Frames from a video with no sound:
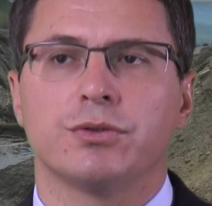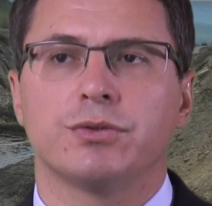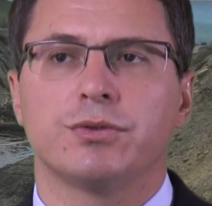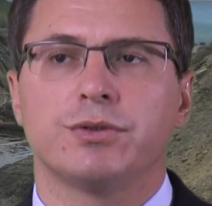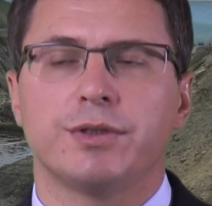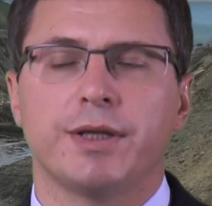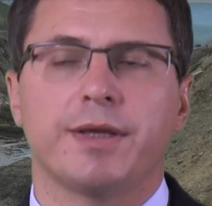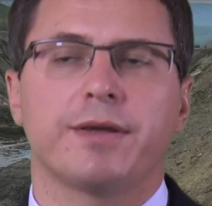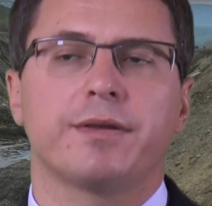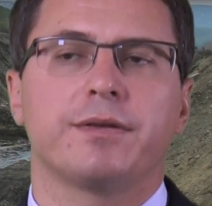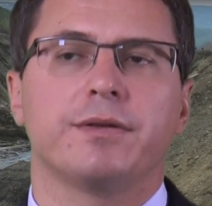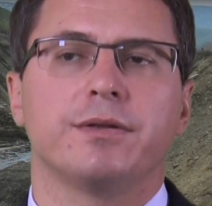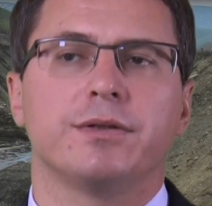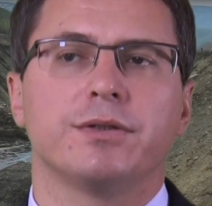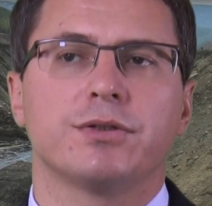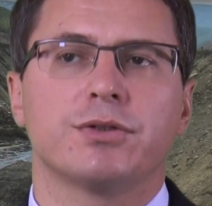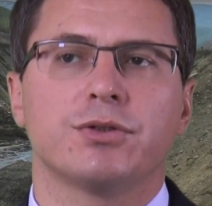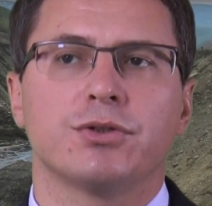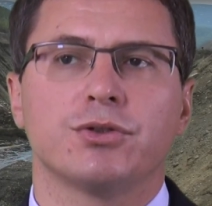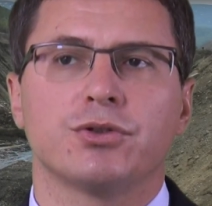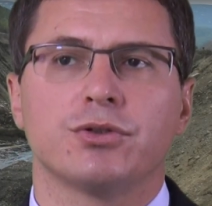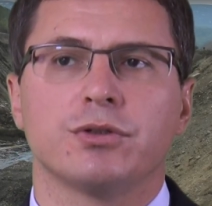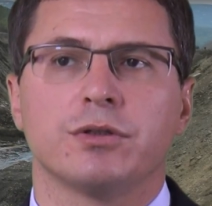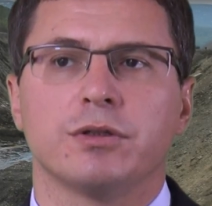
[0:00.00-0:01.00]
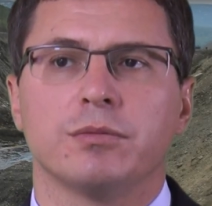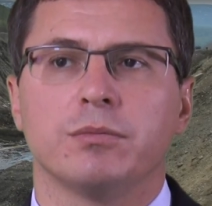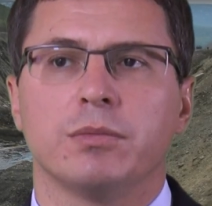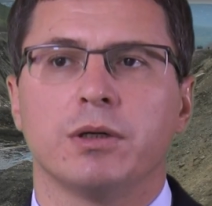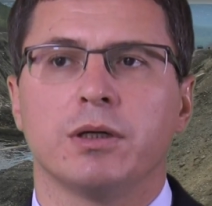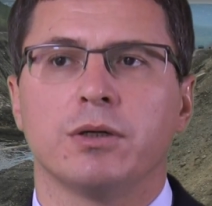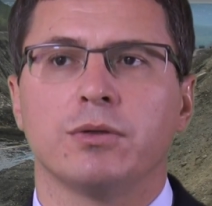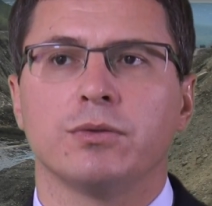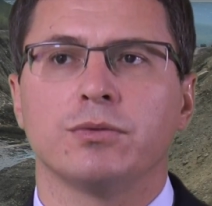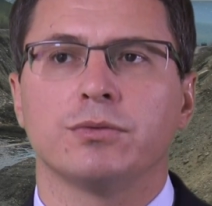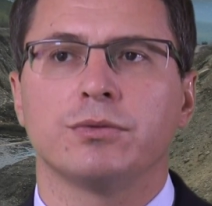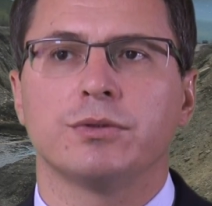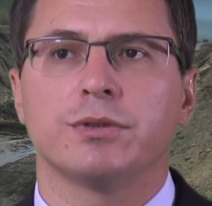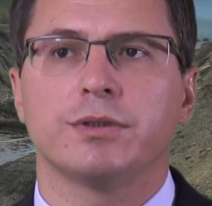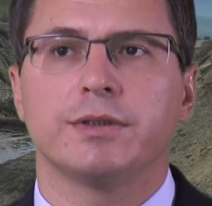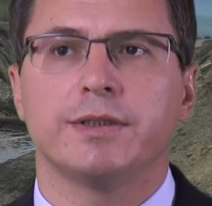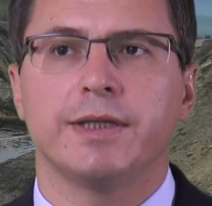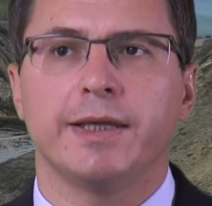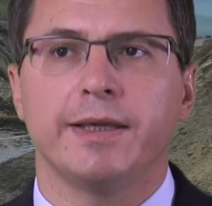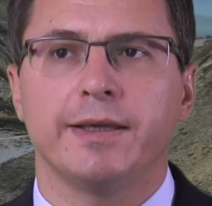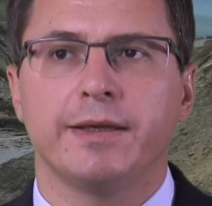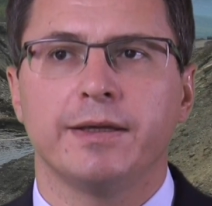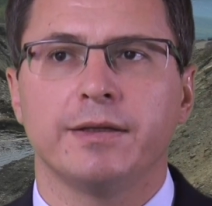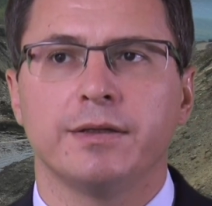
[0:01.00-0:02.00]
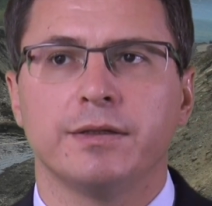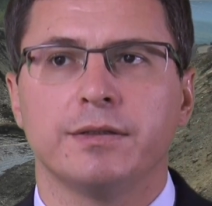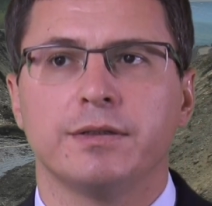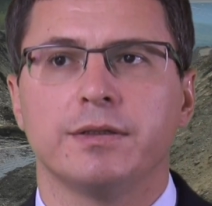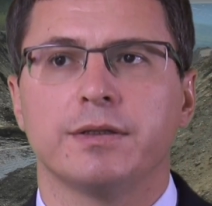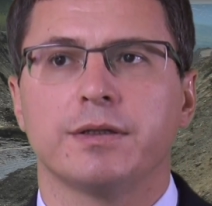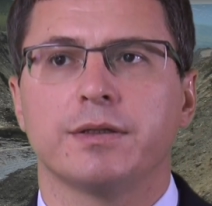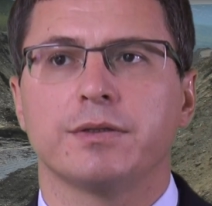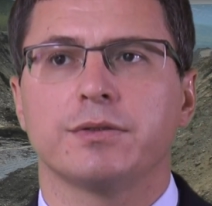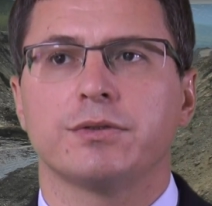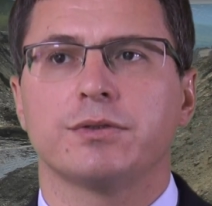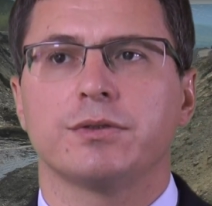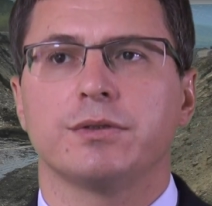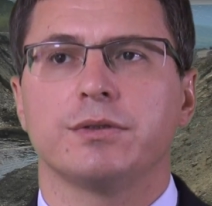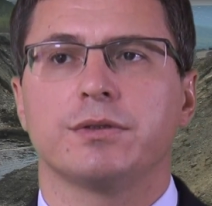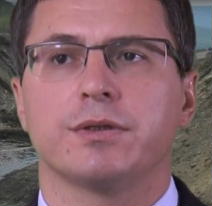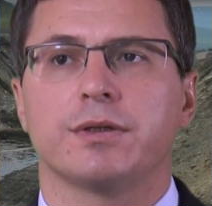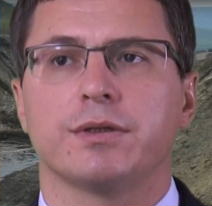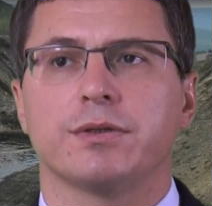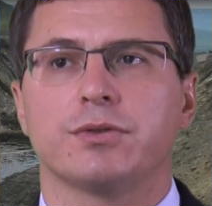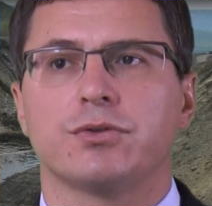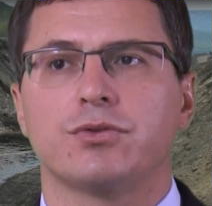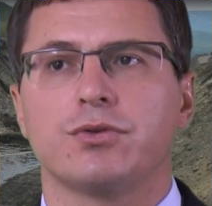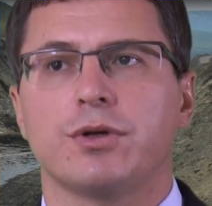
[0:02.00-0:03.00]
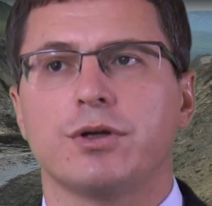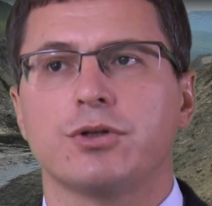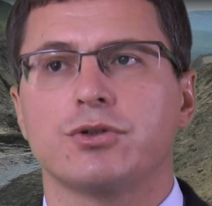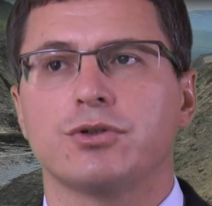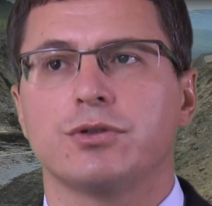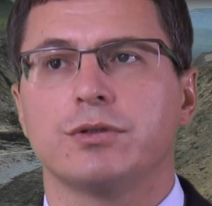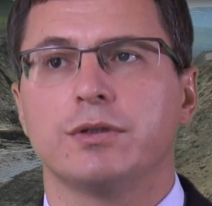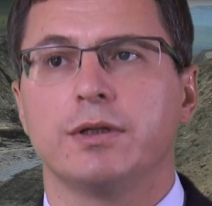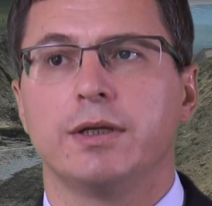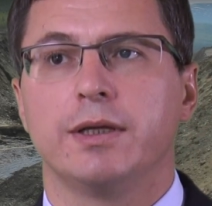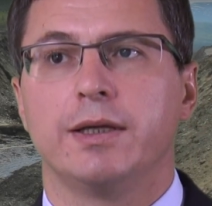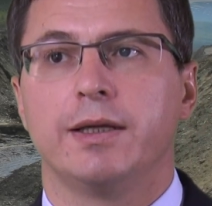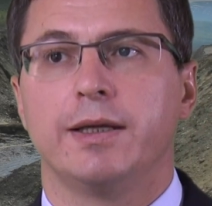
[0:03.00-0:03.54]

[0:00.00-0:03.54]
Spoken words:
to take the decision about taking it into construction